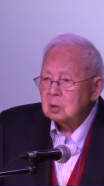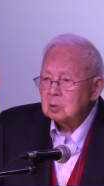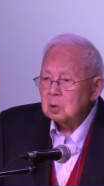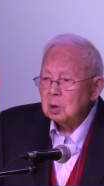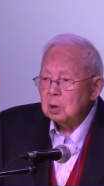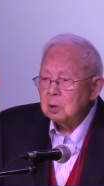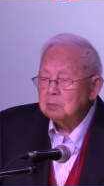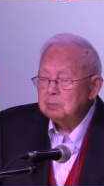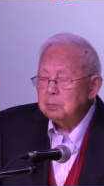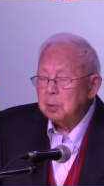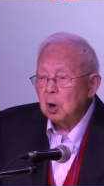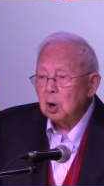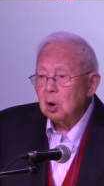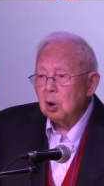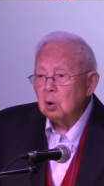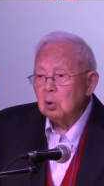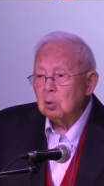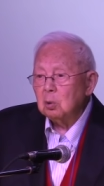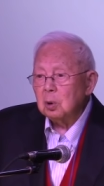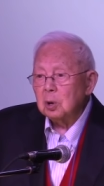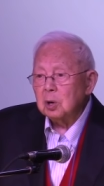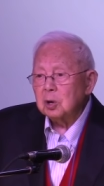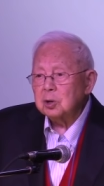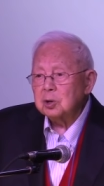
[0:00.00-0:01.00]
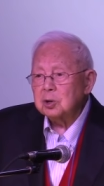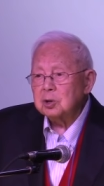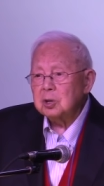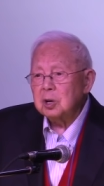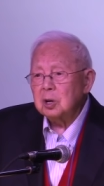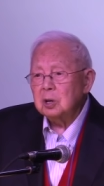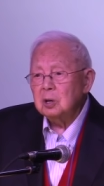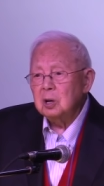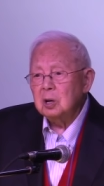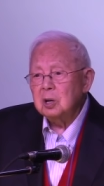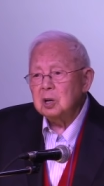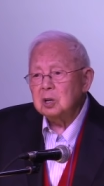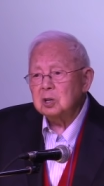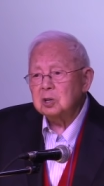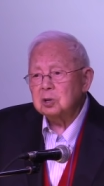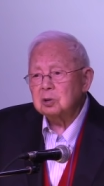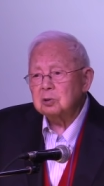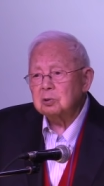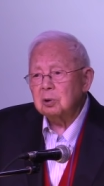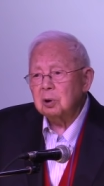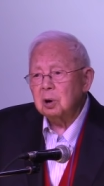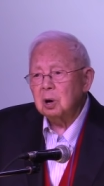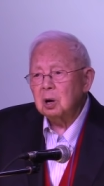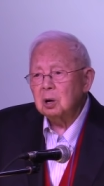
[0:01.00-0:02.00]
When Paul was in
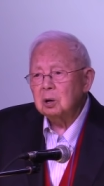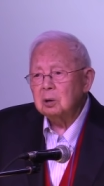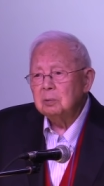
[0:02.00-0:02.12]
Lystra,